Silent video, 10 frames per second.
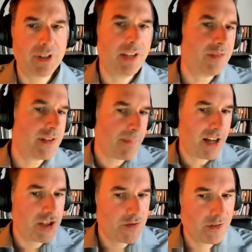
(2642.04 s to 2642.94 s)
if the
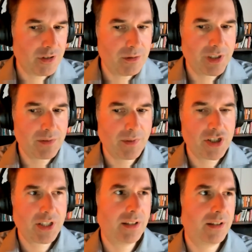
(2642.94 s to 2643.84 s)
Spanish flu,
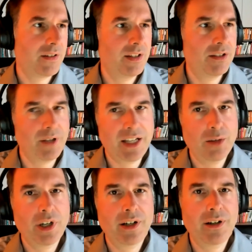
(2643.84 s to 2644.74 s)
which killed, you know,
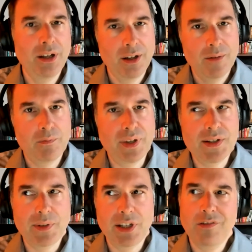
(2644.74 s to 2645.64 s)
anywhere
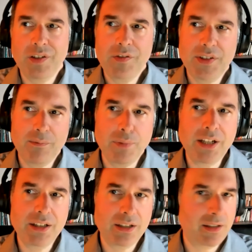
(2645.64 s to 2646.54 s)
between 50
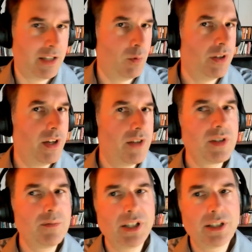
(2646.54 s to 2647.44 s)
million and
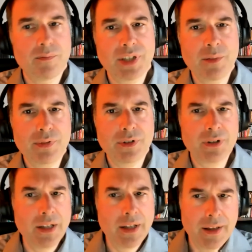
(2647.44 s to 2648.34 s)
100 million
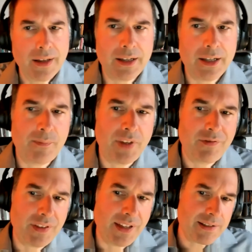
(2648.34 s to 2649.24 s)
people,
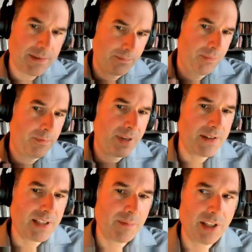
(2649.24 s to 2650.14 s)
if that
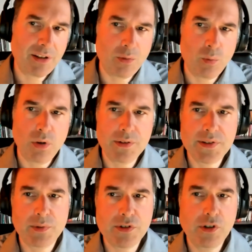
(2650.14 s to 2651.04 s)
pandemic
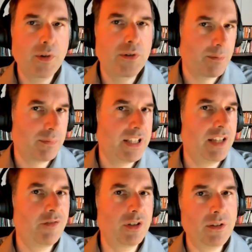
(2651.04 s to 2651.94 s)
was almost
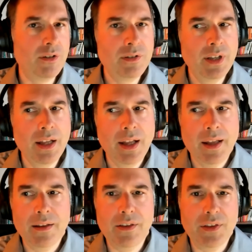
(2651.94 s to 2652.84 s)
completely forgotten,
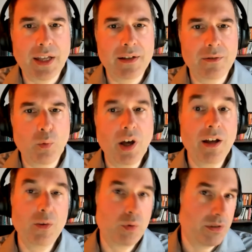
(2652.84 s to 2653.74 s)
then
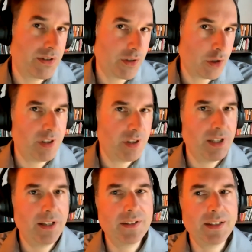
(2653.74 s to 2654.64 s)
why would
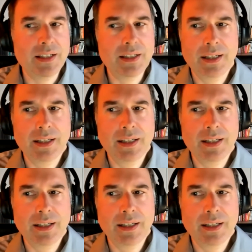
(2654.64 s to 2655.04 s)
COVID-19,